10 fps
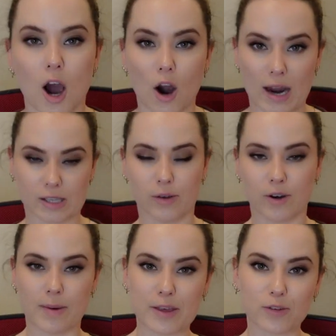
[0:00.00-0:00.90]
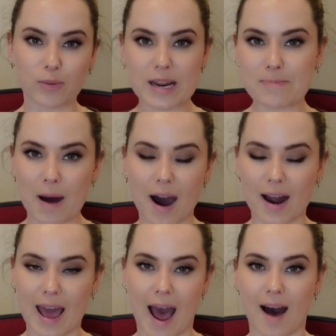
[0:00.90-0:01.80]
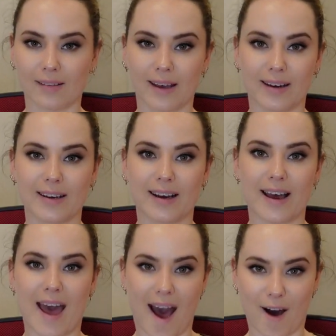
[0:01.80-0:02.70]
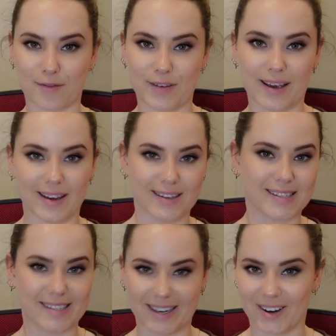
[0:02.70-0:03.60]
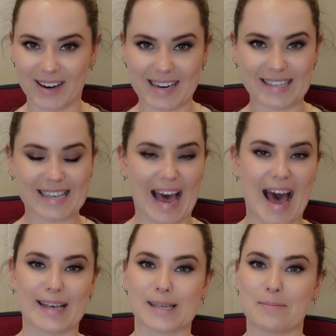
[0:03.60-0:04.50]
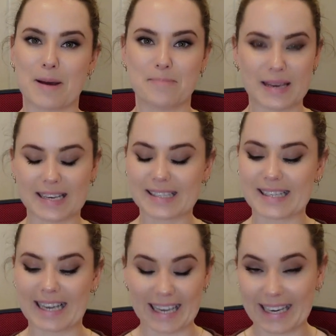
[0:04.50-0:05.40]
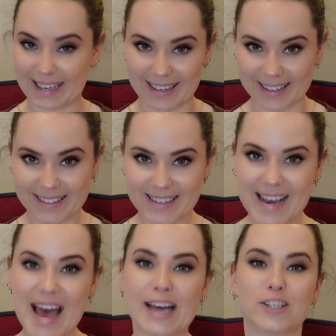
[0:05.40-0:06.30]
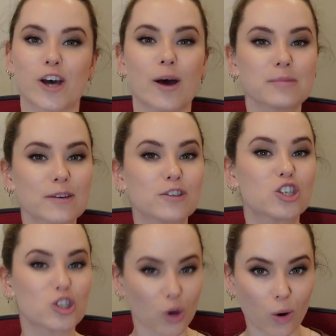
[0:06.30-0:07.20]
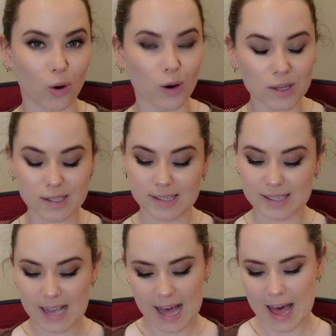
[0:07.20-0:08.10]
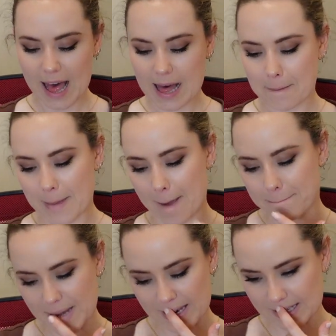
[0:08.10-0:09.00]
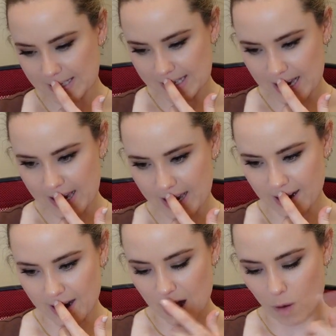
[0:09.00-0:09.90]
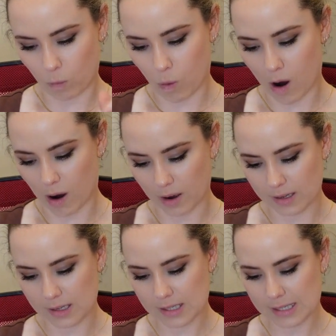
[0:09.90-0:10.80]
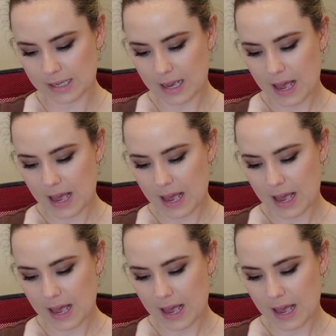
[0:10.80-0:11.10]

All right, so we've got my 3-part Outlander outfit series as my biggest hitter. In terms of shorts, my biggest hitter was